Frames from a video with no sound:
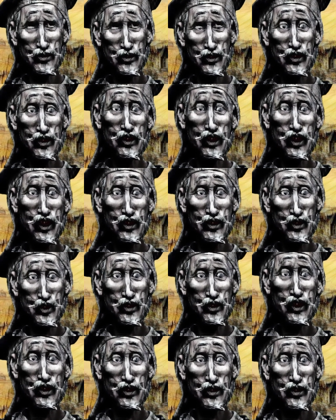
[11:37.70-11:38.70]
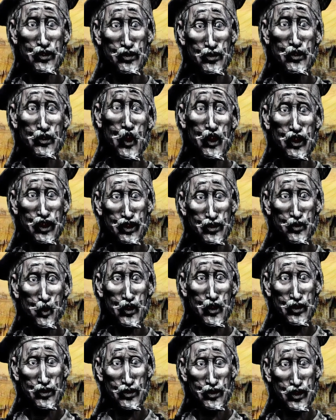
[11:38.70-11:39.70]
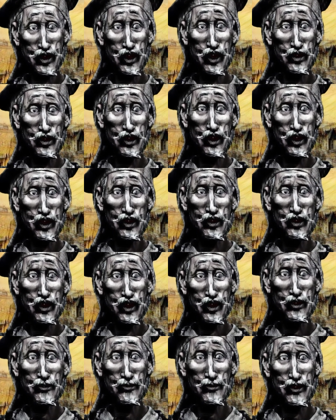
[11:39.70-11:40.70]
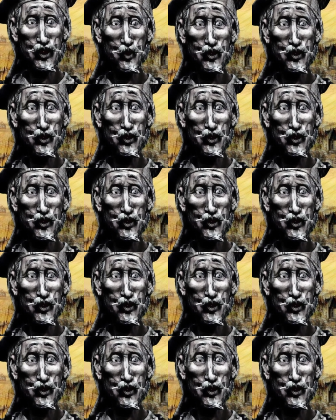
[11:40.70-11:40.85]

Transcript: One on the Battle of Roncesvalles, and one on the Abbey